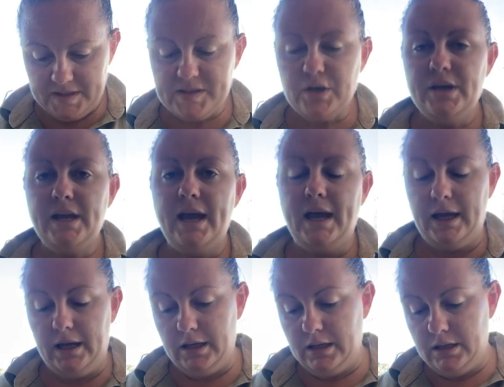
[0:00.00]
So
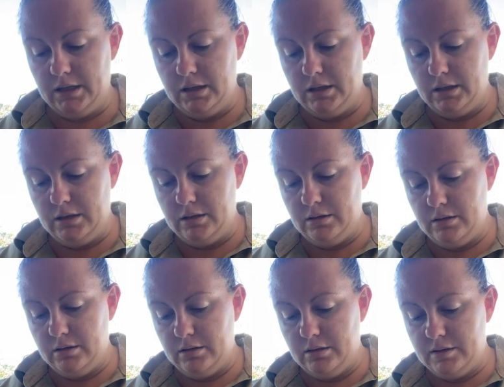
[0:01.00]
yeah,
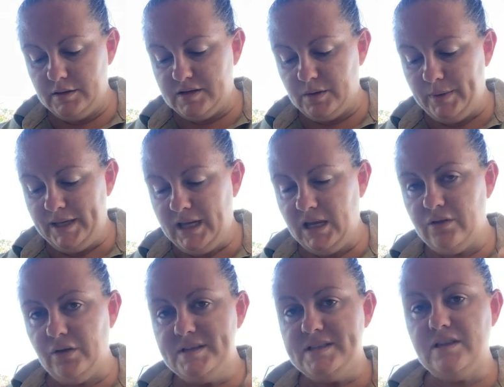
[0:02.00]
so we need
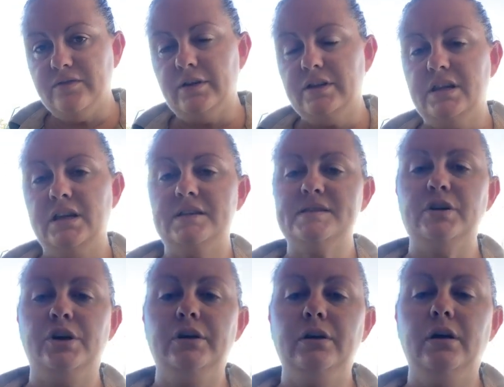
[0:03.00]
those different things.
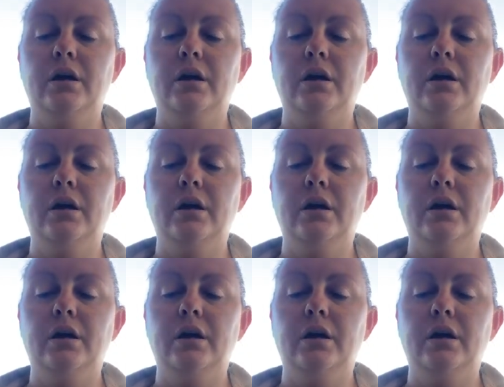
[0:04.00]
So